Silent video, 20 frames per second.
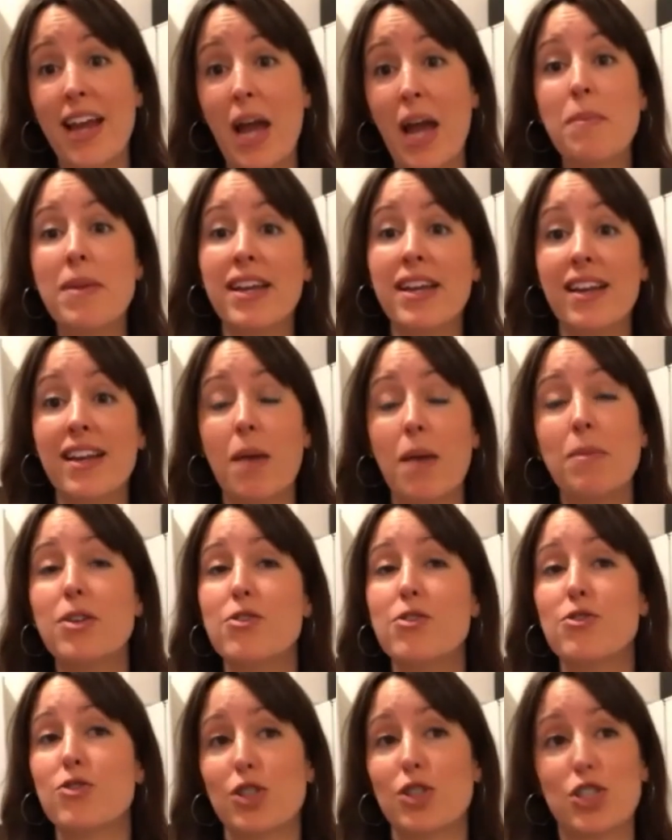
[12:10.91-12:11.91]
I'm a
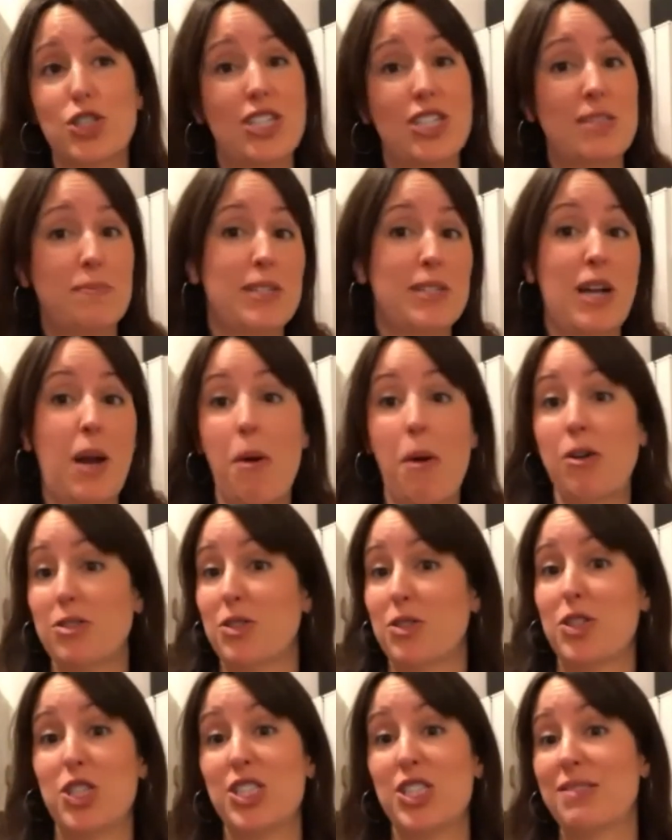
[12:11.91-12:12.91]
nutritionist, but I'm
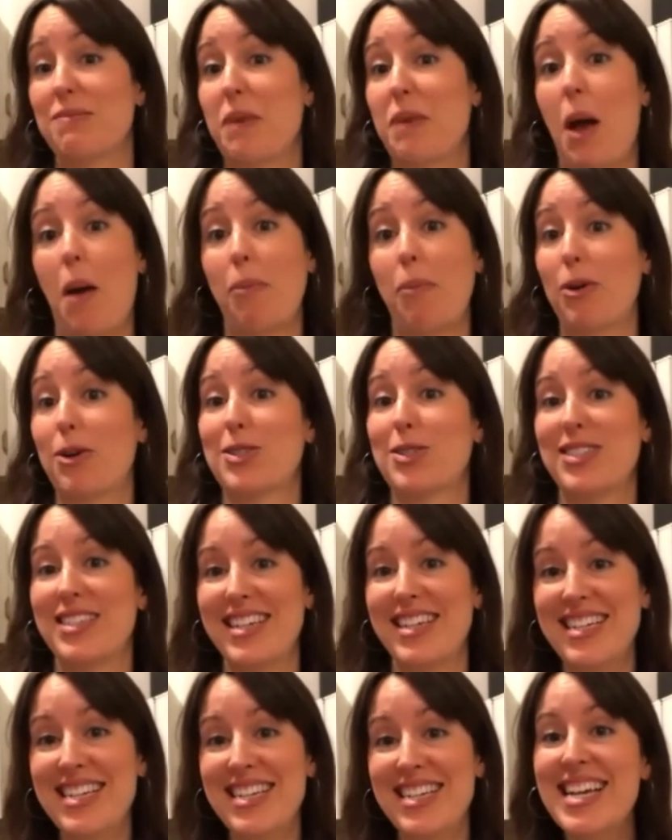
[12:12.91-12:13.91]
also just a
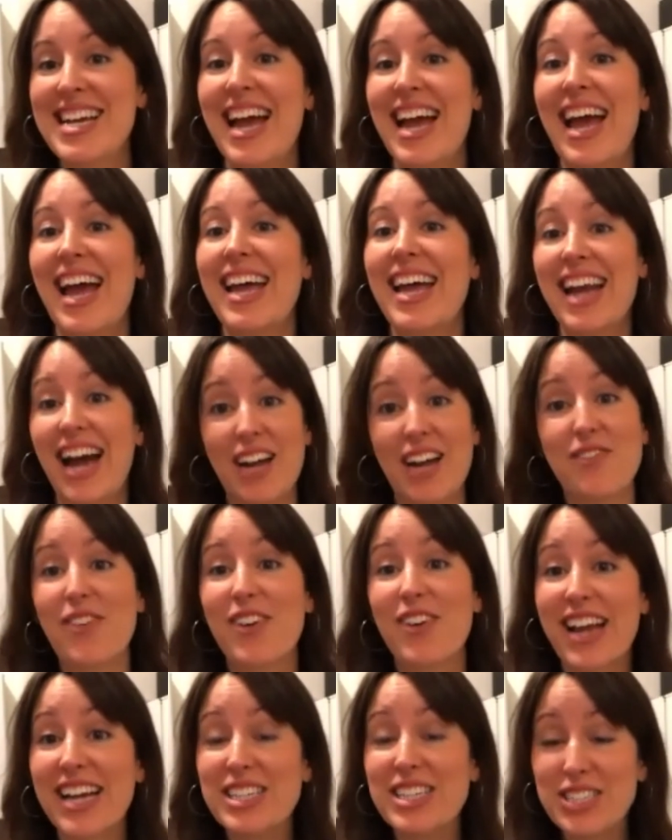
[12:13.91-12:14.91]
person, and I
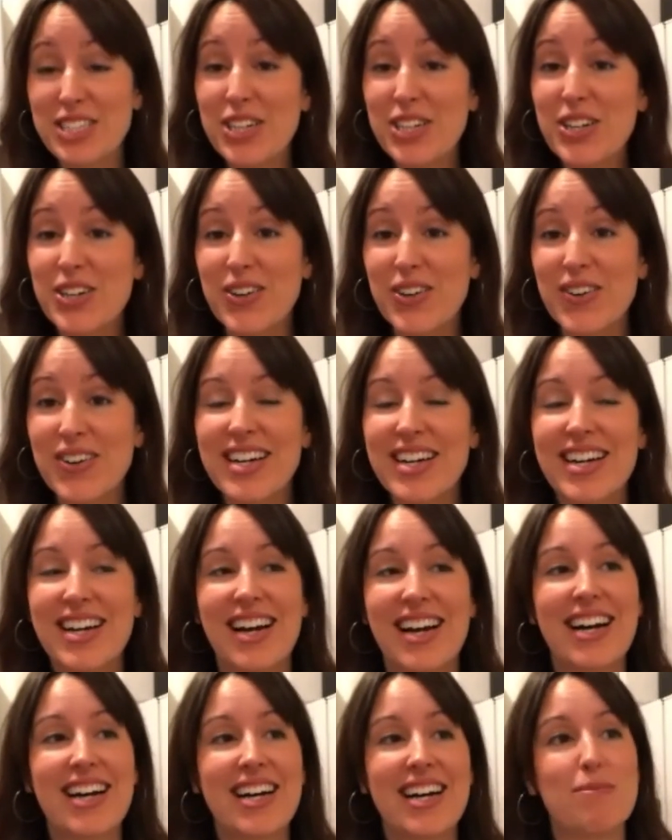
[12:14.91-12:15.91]
forget too.
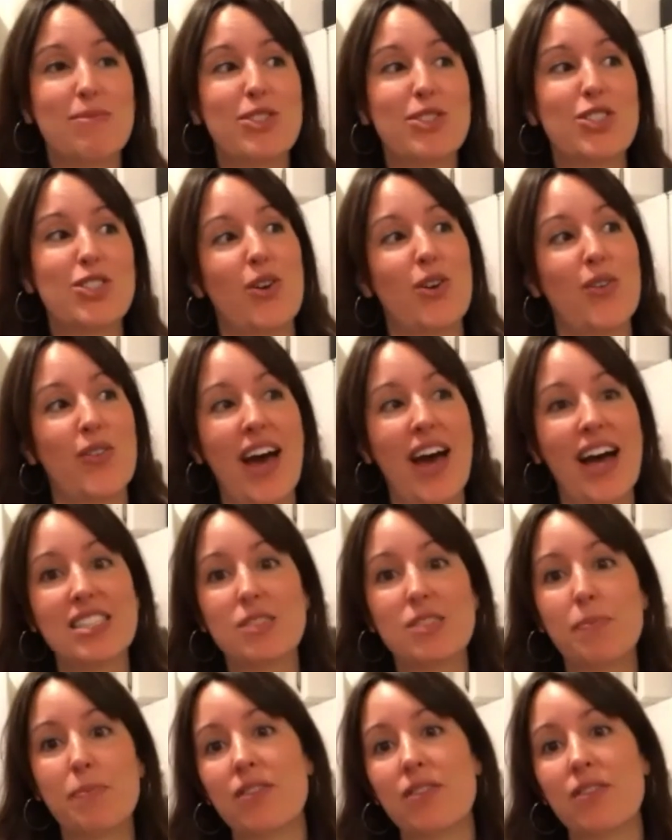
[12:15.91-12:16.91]
So
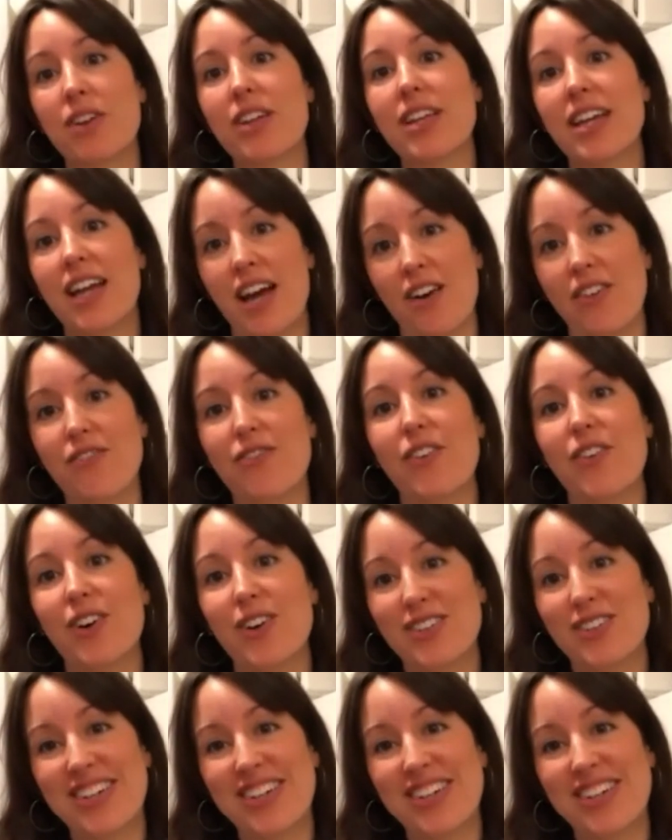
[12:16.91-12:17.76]
that's been really helpful.